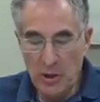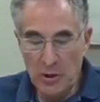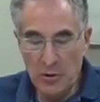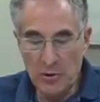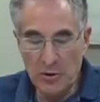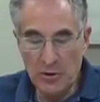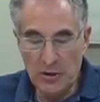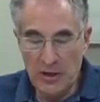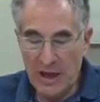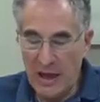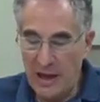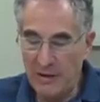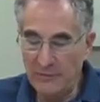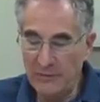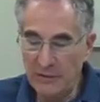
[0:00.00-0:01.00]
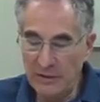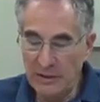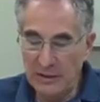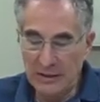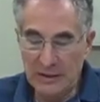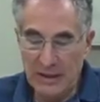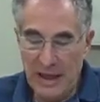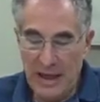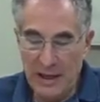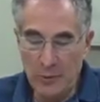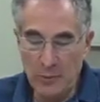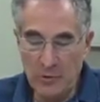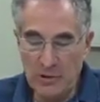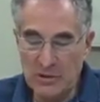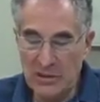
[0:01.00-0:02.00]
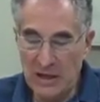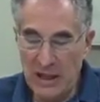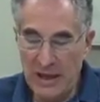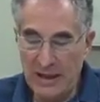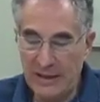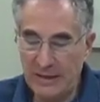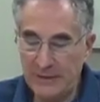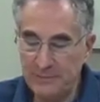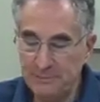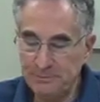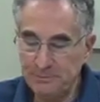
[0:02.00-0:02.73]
you could have language like